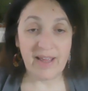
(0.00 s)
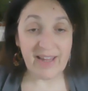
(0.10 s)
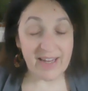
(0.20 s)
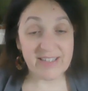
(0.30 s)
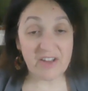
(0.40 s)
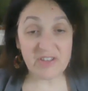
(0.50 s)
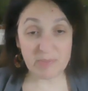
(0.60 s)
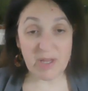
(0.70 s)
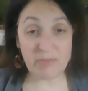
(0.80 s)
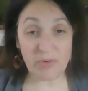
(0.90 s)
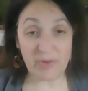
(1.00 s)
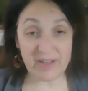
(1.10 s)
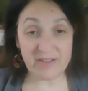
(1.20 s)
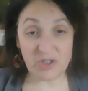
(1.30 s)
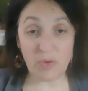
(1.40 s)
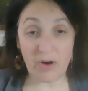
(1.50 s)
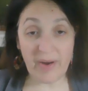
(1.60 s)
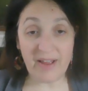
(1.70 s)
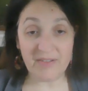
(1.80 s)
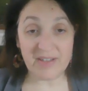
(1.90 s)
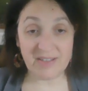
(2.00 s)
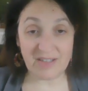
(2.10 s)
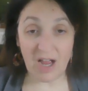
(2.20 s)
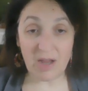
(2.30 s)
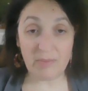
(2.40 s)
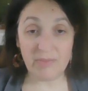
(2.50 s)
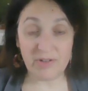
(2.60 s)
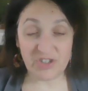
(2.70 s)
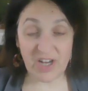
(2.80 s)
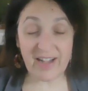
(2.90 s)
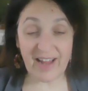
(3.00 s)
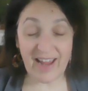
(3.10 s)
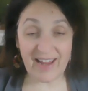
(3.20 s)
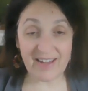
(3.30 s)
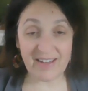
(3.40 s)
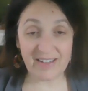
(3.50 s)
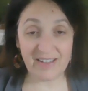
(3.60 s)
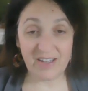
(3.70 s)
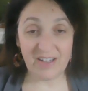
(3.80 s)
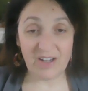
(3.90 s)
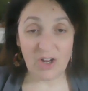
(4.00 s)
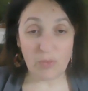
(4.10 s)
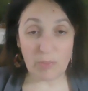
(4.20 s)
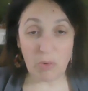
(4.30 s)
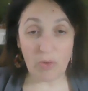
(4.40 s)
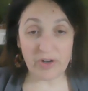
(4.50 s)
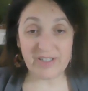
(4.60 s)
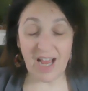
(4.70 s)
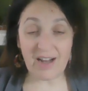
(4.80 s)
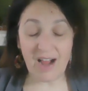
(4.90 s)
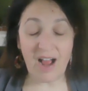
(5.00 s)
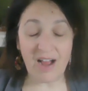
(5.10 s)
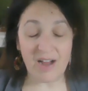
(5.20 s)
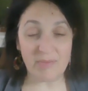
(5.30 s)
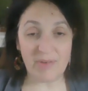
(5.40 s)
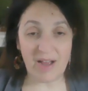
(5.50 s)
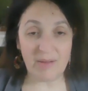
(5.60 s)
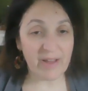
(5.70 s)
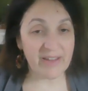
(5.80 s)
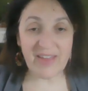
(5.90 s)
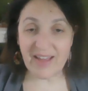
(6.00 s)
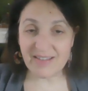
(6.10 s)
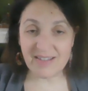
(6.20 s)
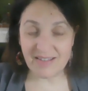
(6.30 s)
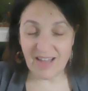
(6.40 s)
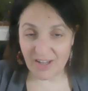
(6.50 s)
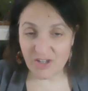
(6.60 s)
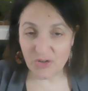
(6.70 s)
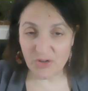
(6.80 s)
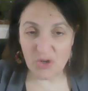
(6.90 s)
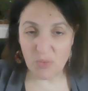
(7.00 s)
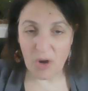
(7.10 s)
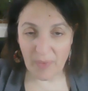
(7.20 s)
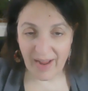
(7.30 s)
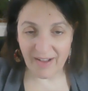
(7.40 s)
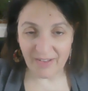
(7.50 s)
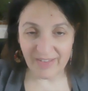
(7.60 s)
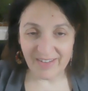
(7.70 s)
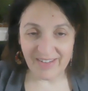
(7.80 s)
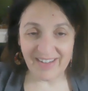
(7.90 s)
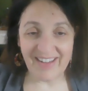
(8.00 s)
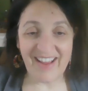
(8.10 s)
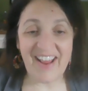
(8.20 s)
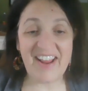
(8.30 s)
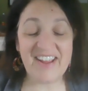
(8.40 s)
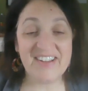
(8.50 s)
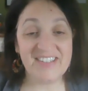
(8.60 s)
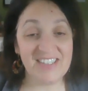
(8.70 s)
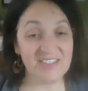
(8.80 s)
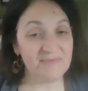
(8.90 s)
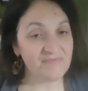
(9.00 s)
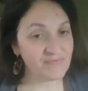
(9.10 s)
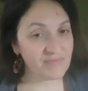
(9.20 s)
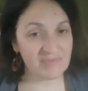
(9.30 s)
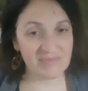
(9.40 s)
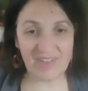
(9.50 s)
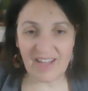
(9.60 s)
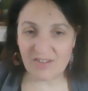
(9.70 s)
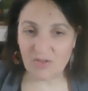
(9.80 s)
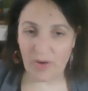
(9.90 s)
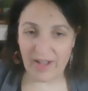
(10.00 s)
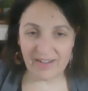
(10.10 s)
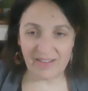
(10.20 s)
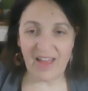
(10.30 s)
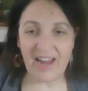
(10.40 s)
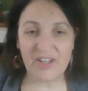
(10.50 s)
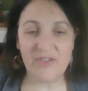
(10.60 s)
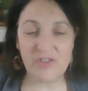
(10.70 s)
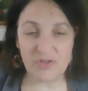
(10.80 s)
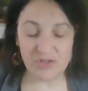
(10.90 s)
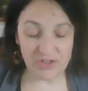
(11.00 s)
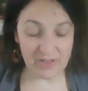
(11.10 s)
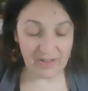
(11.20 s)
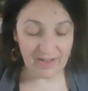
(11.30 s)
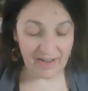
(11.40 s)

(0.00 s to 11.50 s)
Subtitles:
He tells people his URL is tomshanahanreport.com. I'm like, that's not your URL. And it's created a lot of confusion